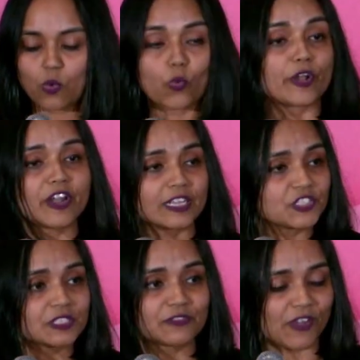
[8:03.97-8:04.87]
We're not
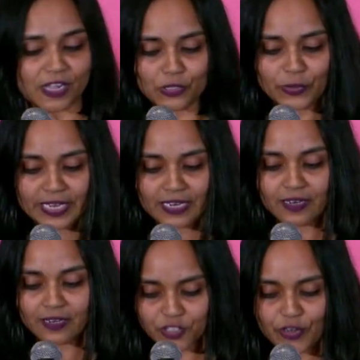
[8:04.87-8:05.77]
just
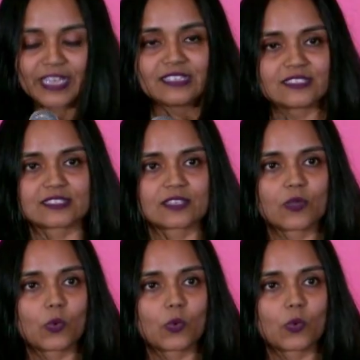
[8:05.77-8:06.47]
following trends,